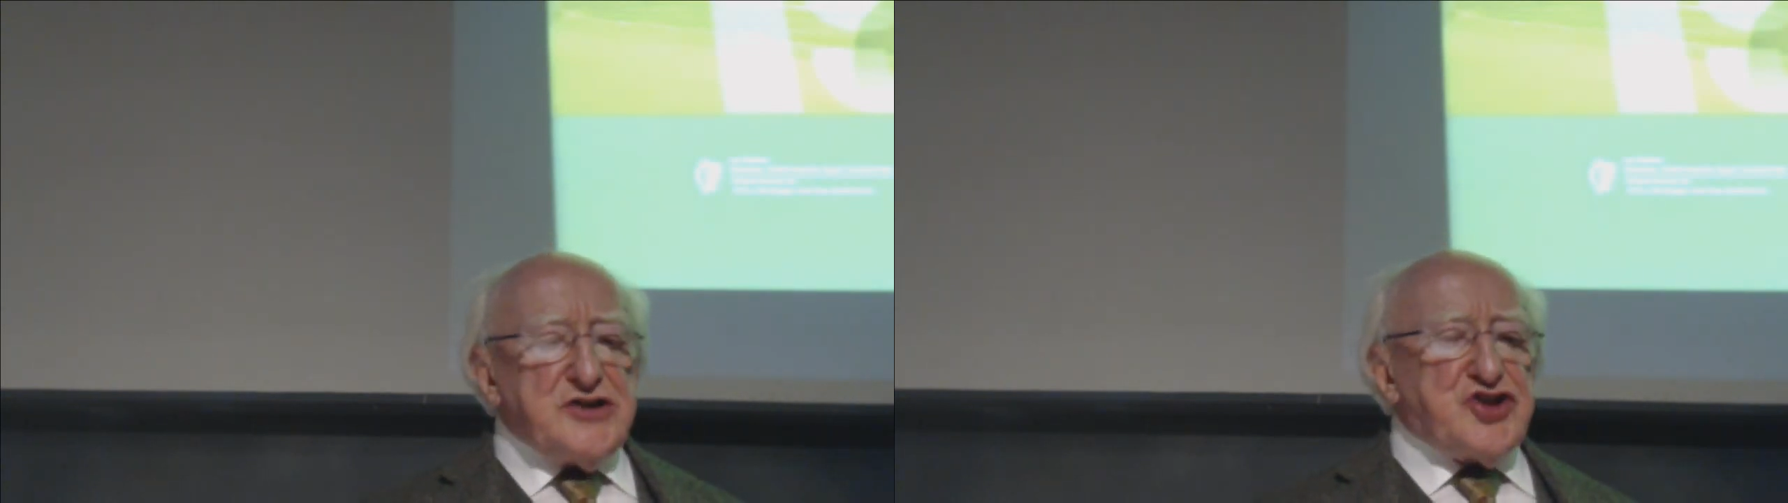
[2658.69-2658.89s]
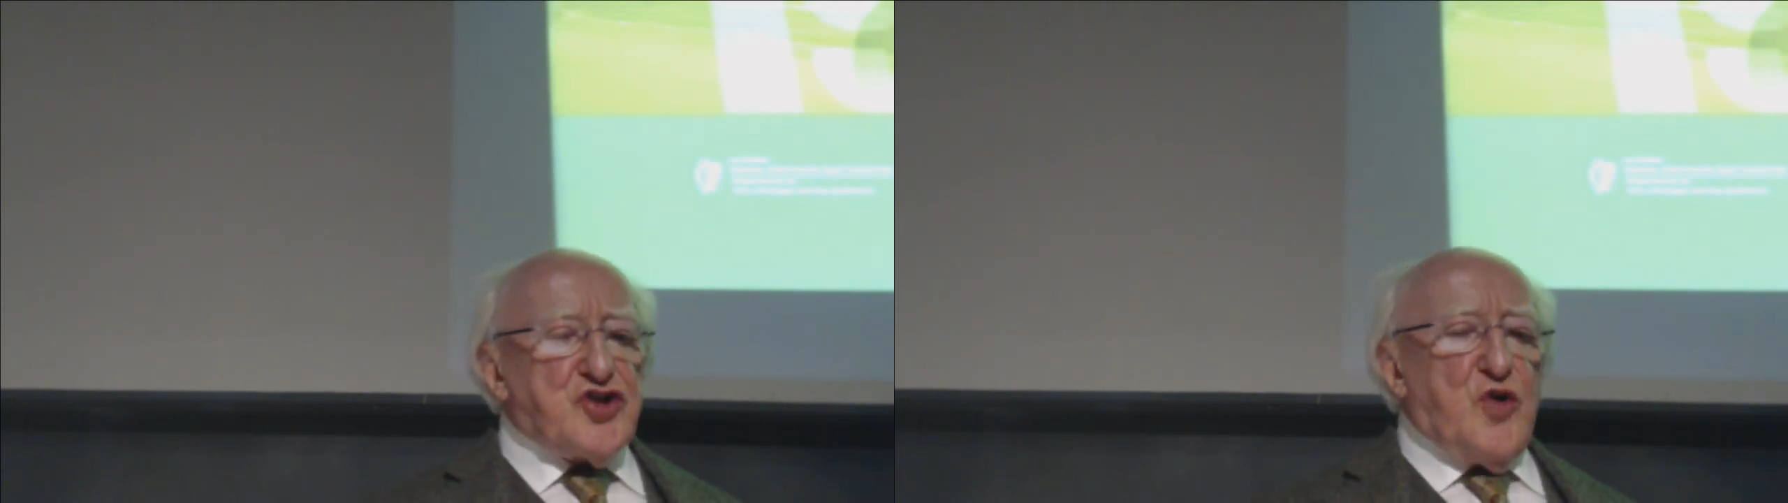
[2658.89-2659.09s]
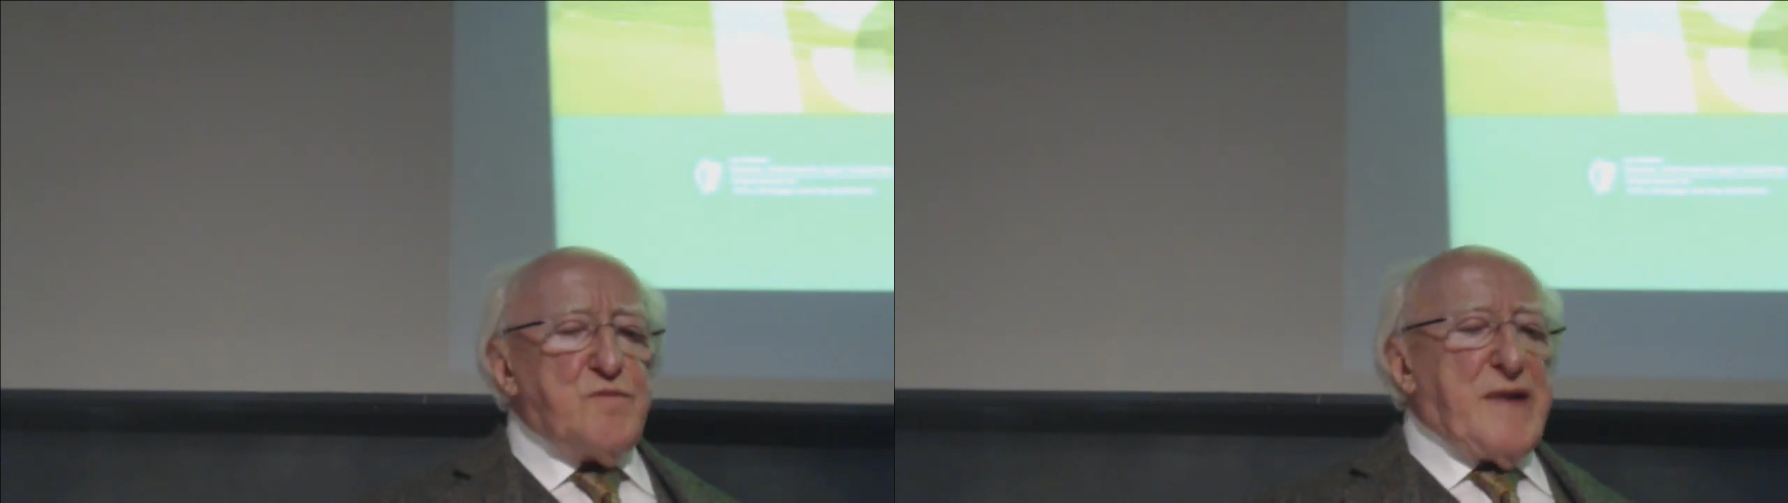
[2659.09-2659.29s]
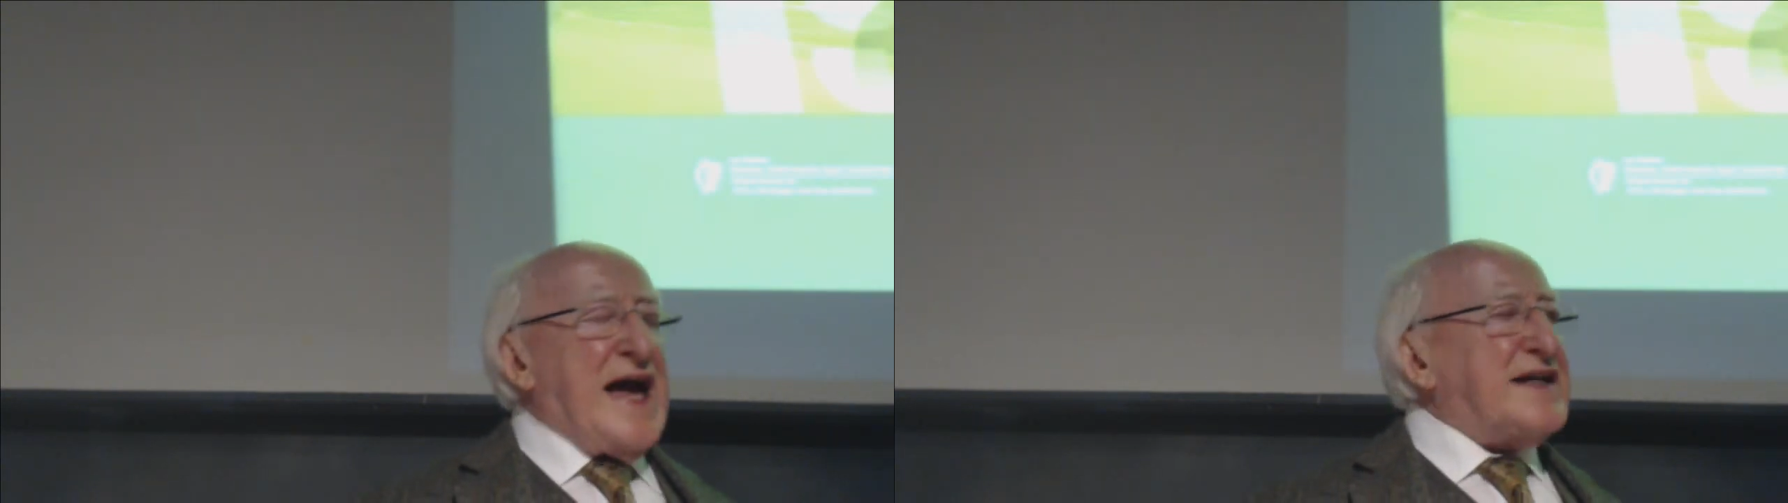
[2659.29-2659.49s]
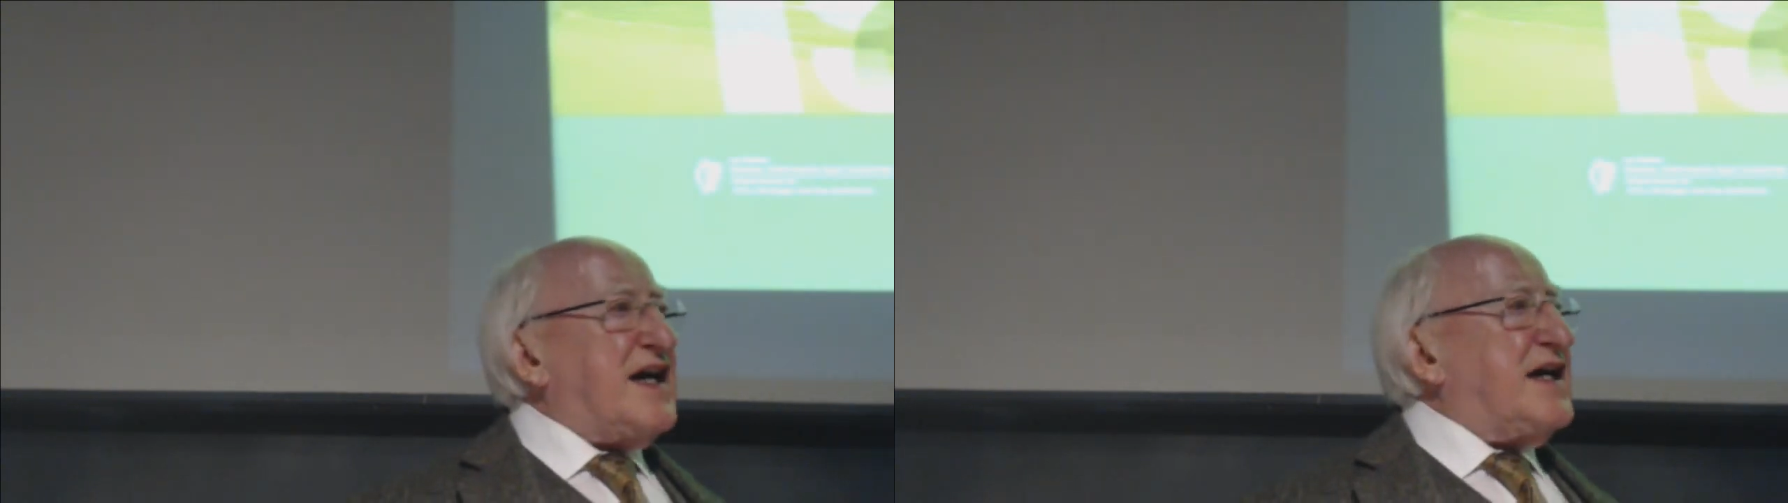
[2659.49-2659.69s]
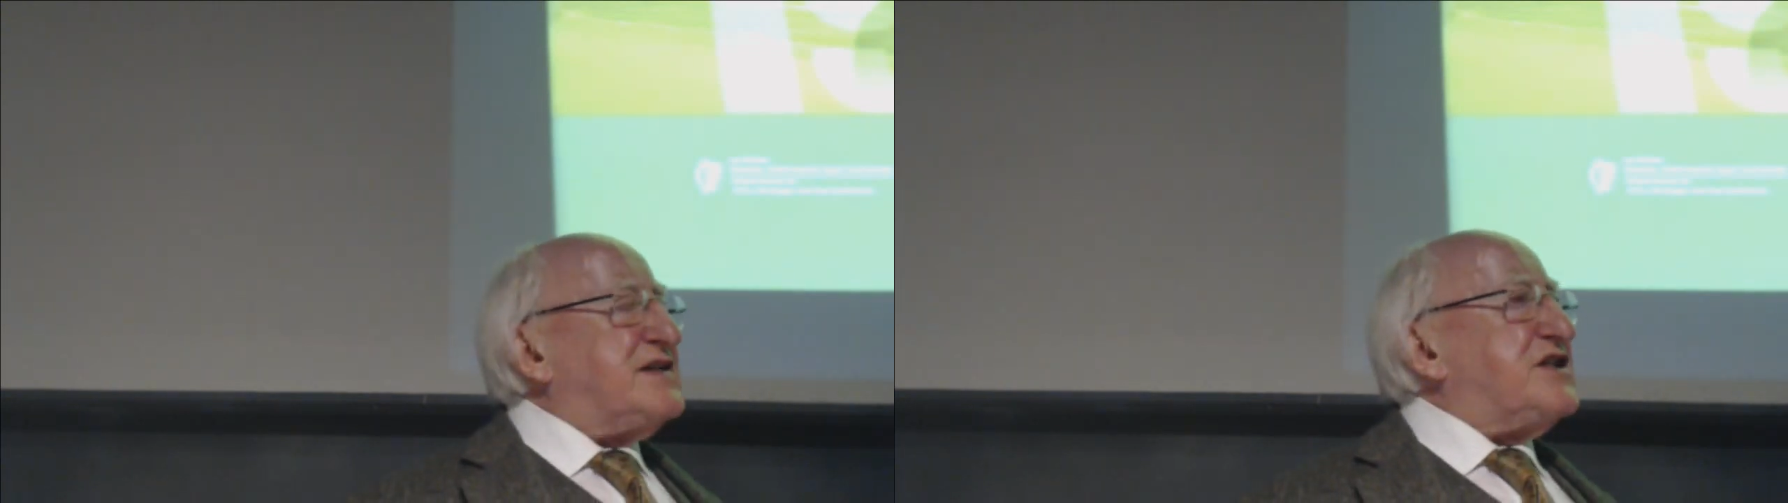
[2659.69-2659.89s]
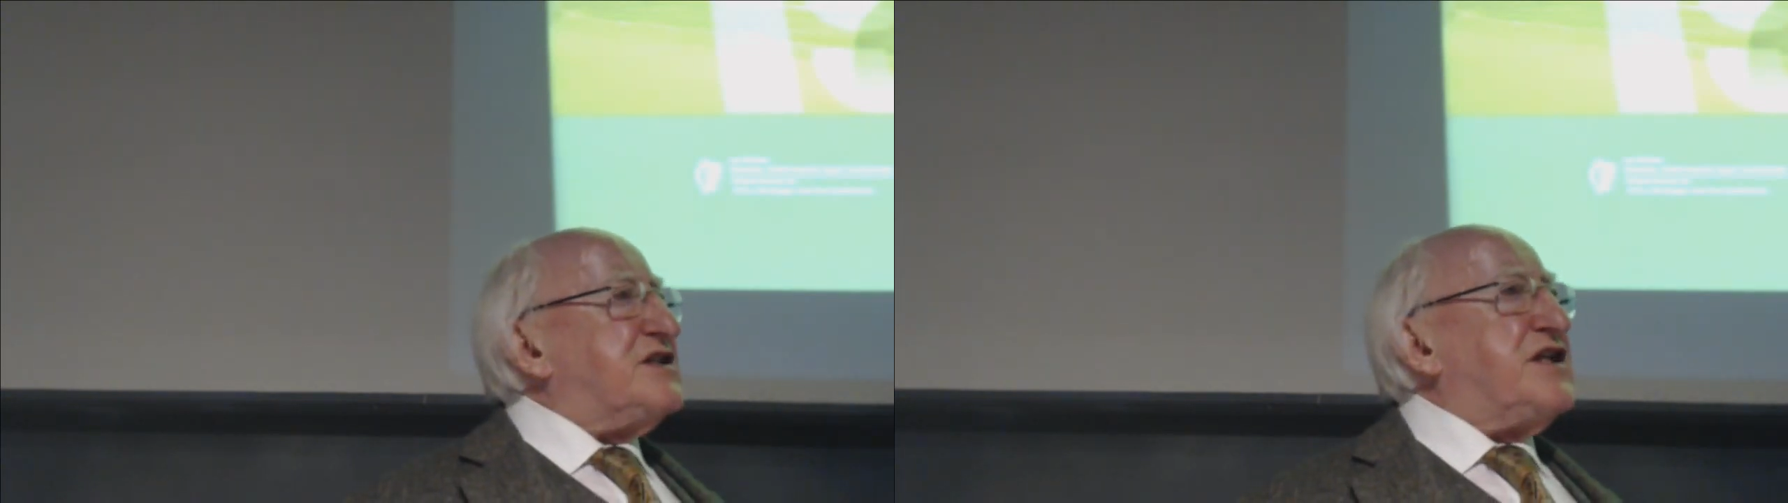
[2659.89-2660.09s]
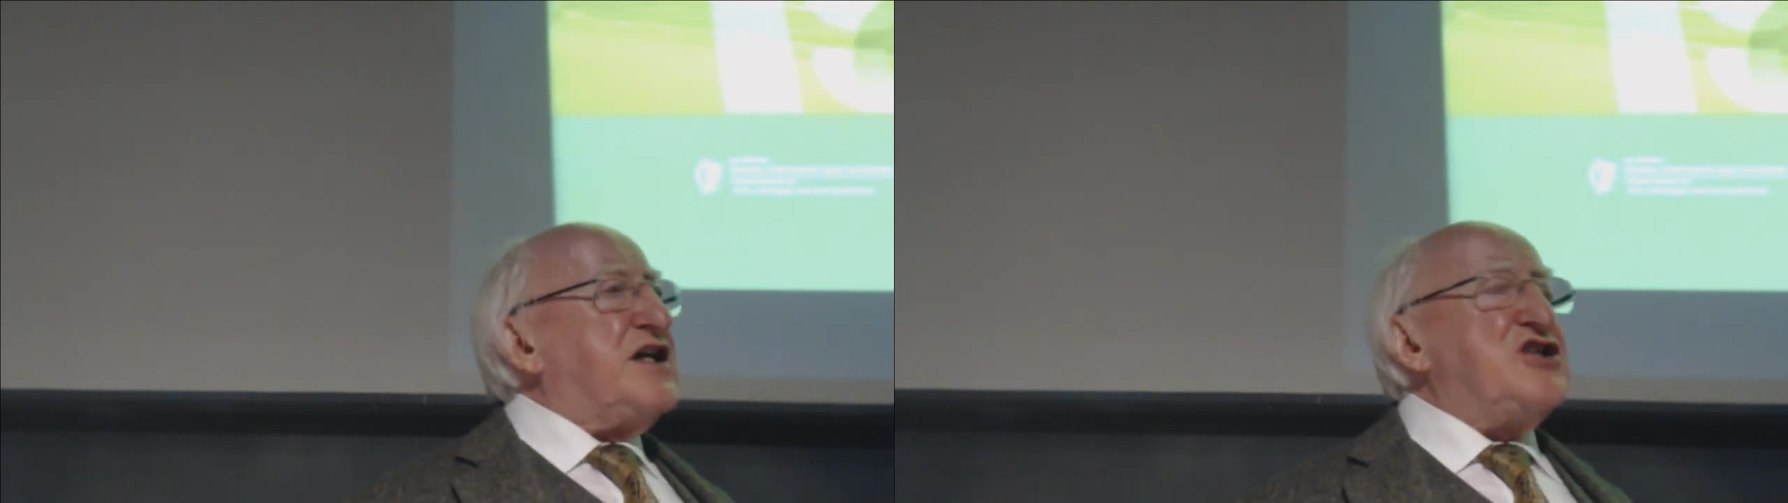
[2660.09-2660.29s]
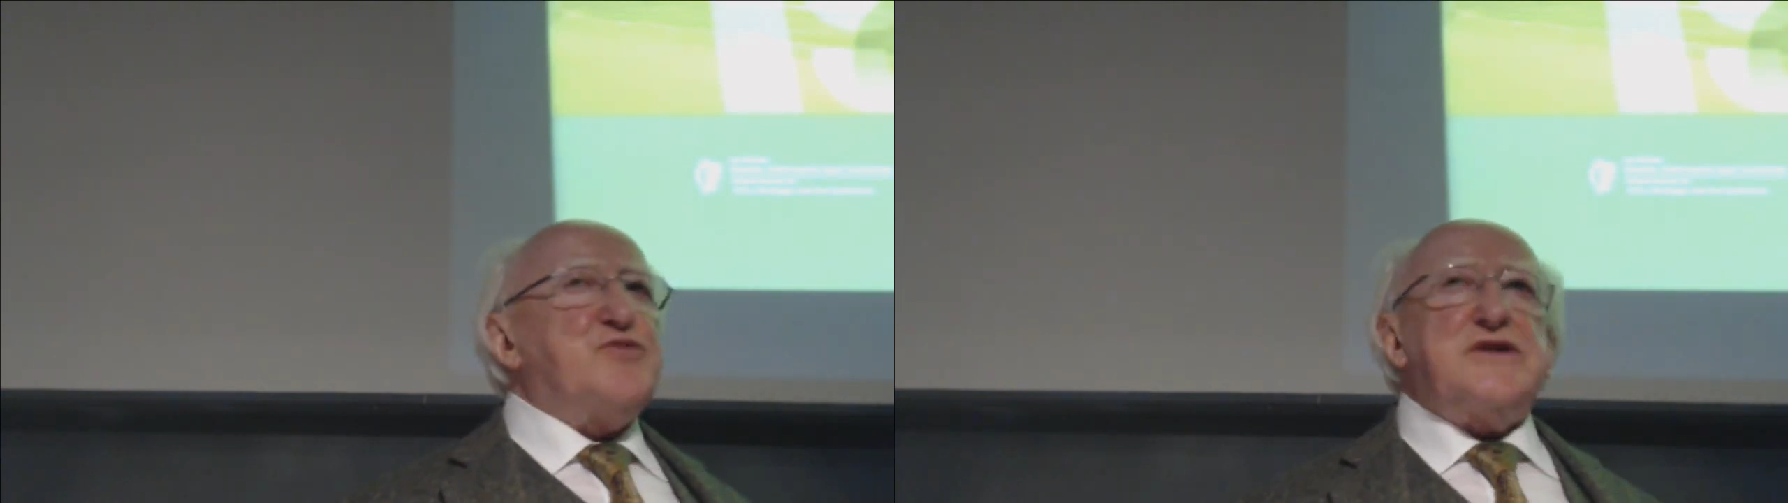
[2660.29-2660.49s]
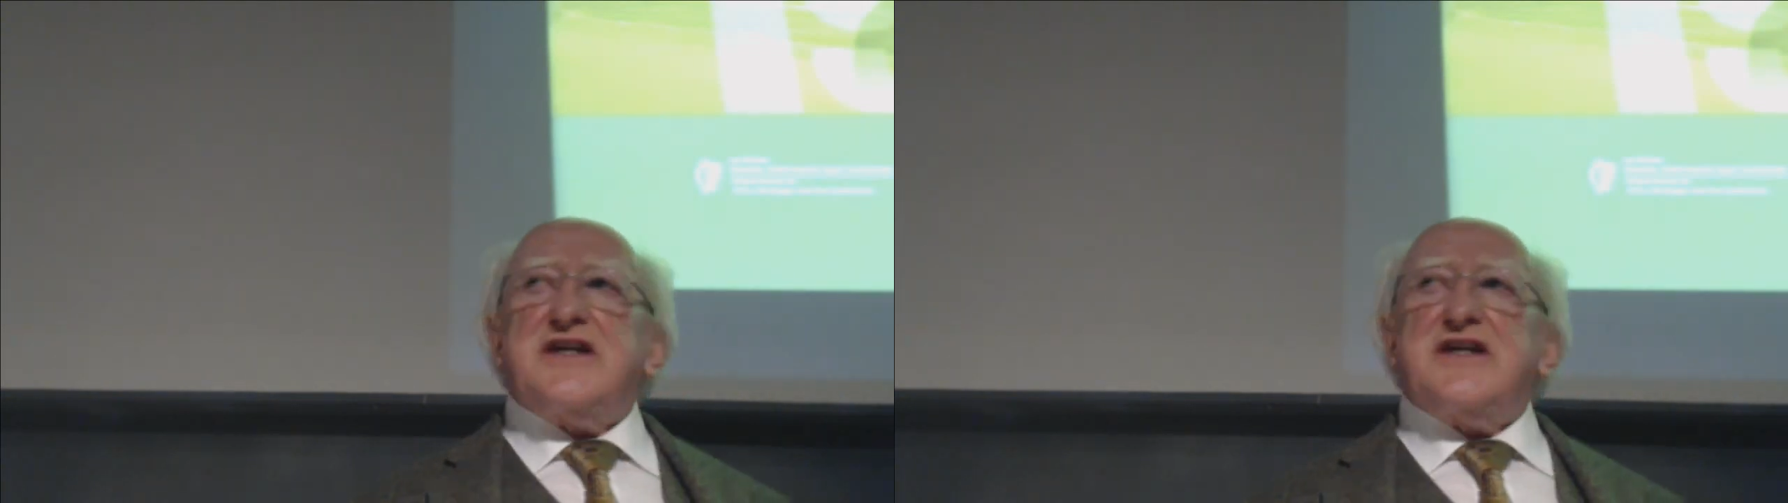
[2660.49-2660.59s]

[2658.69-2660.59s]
to go back and engage with